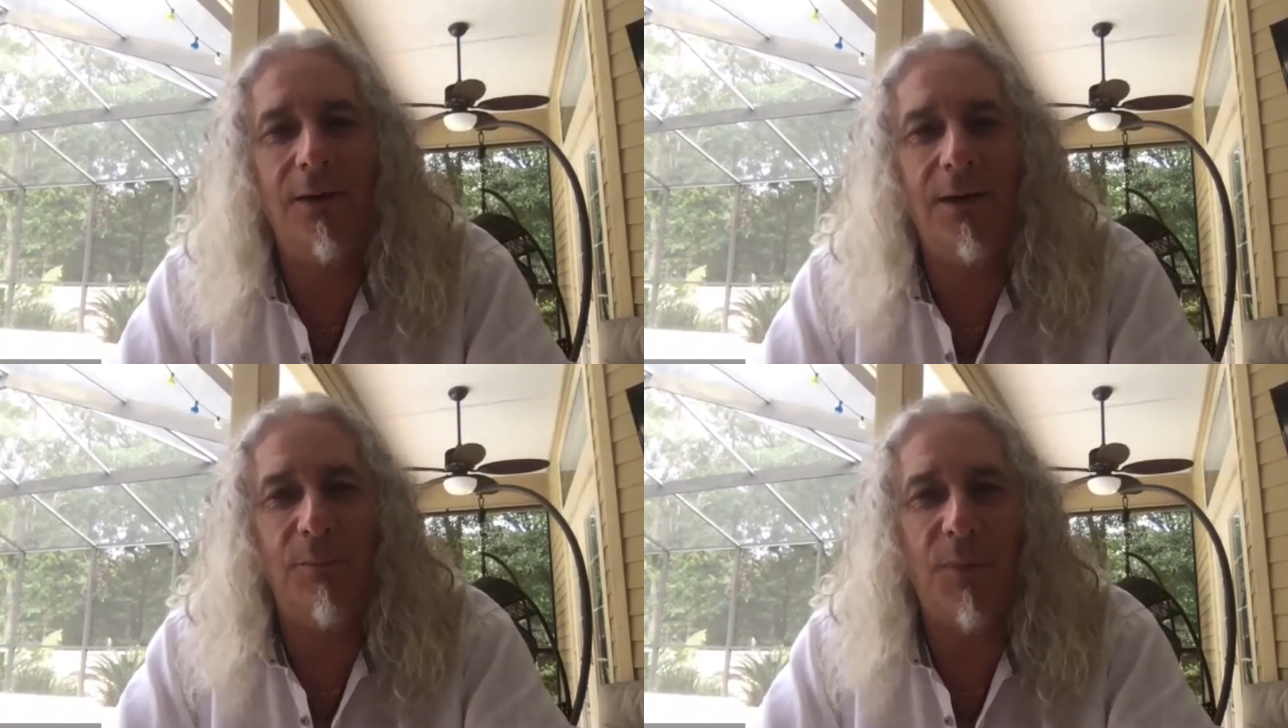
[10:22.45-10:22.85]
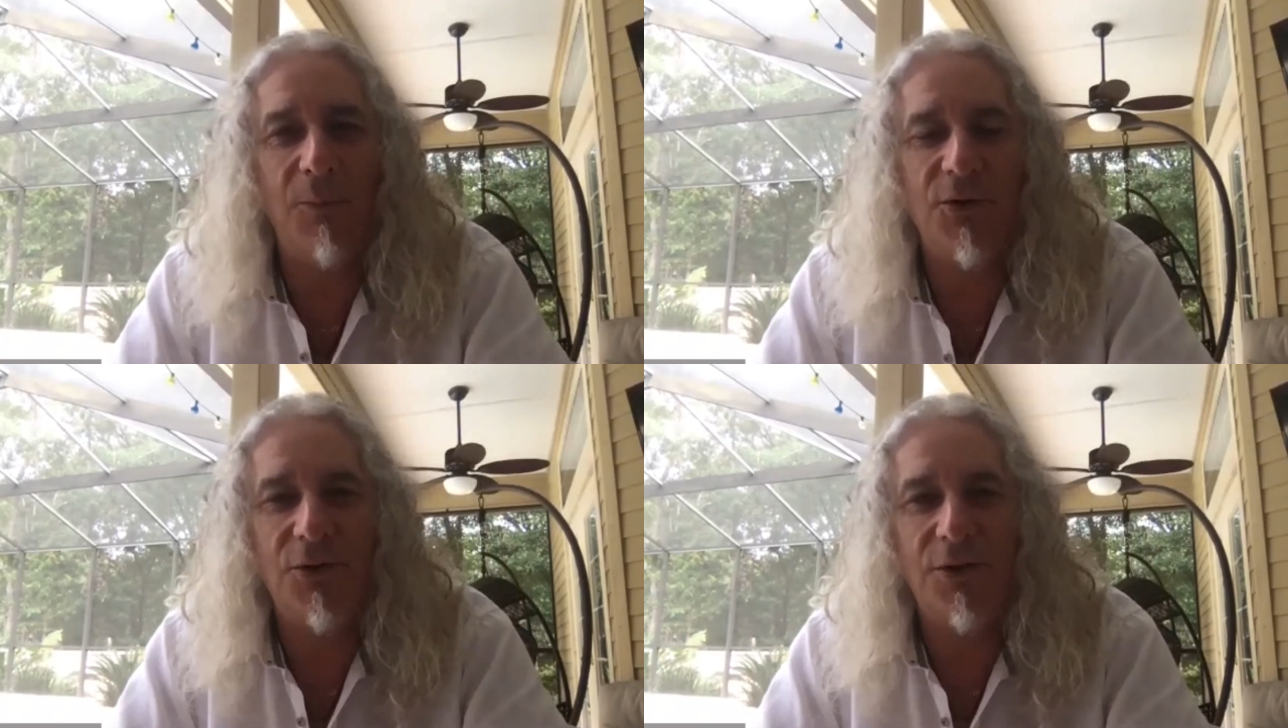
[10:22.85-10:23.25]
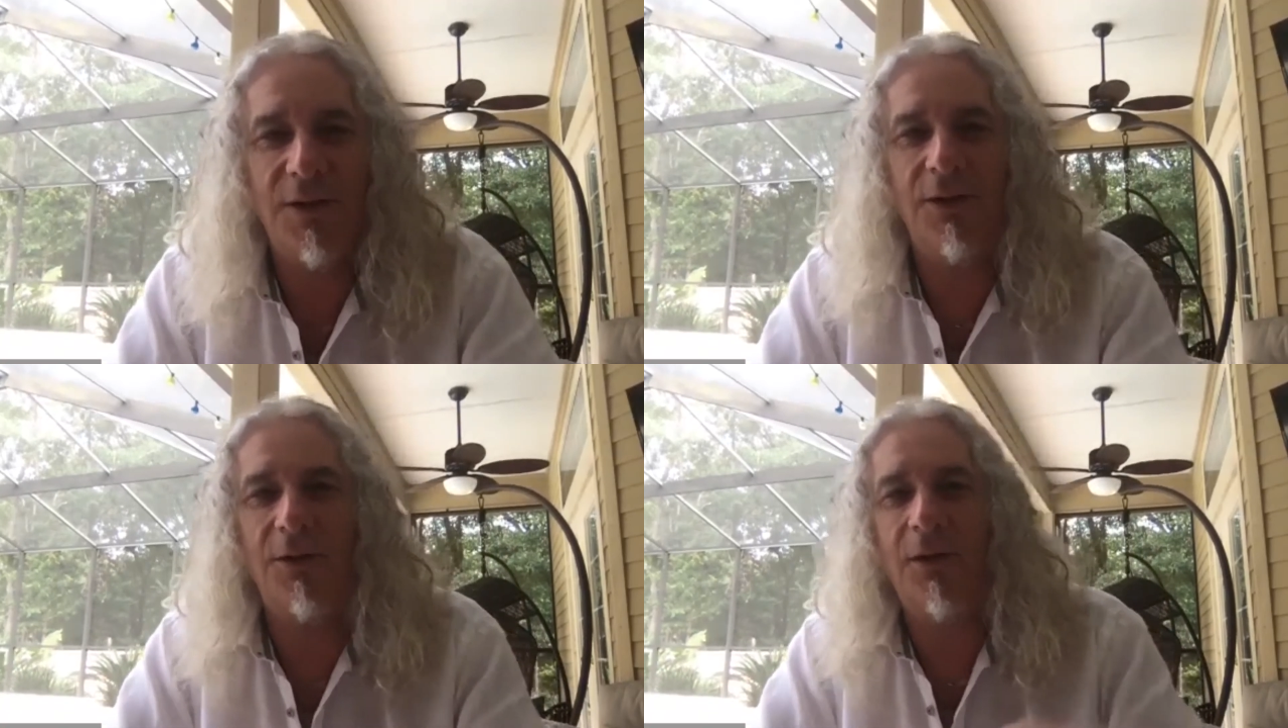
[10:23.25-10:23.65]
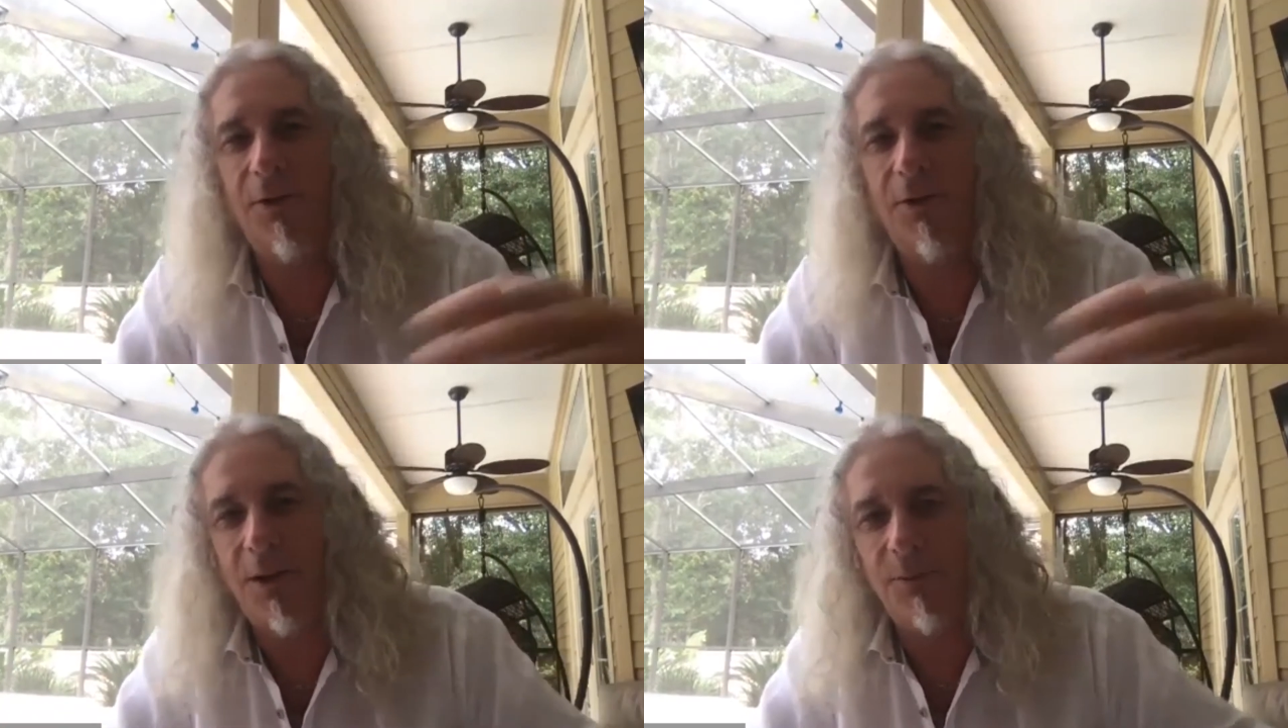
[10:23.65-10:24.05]
then publish it. Then another
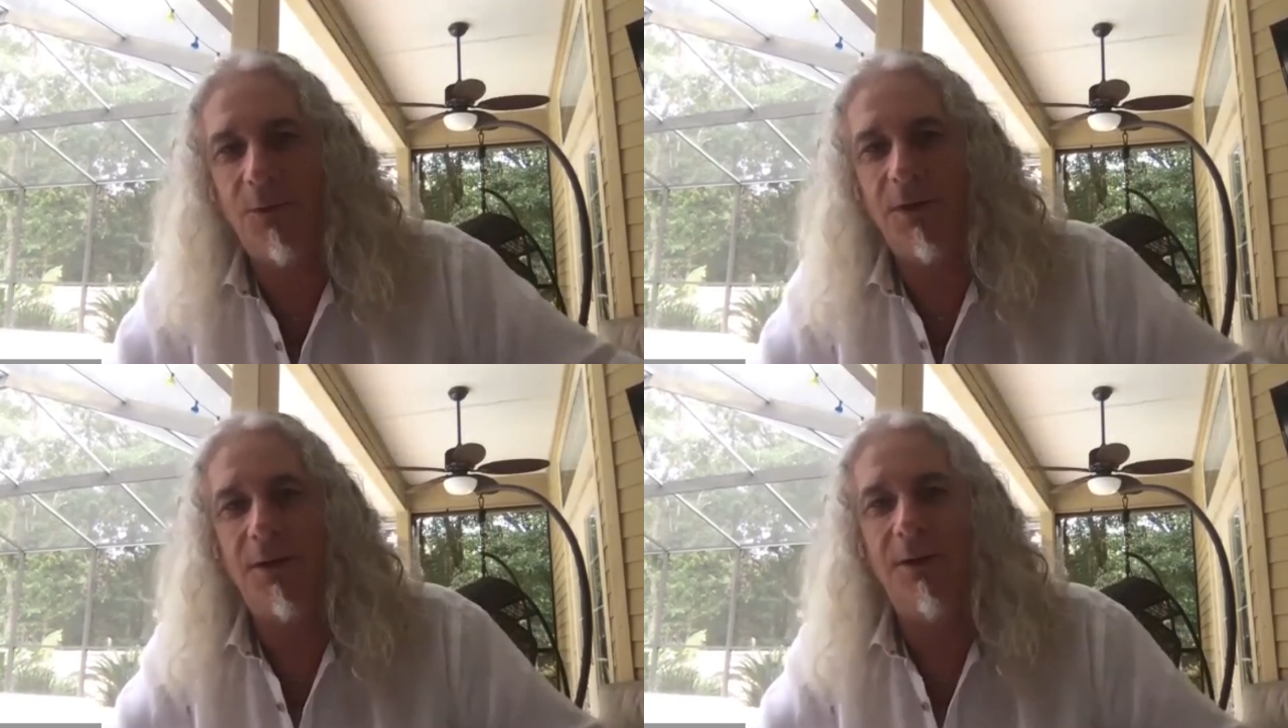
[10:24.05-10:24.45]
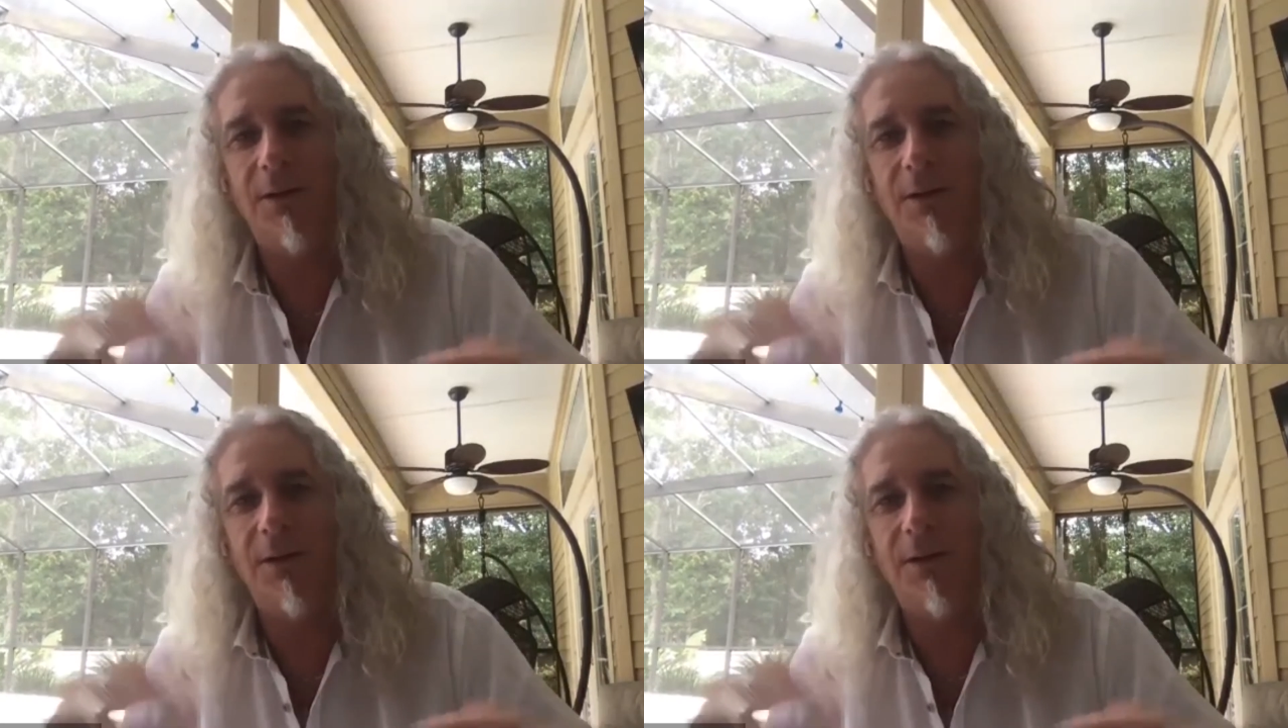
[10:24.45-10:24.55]
lab doing it.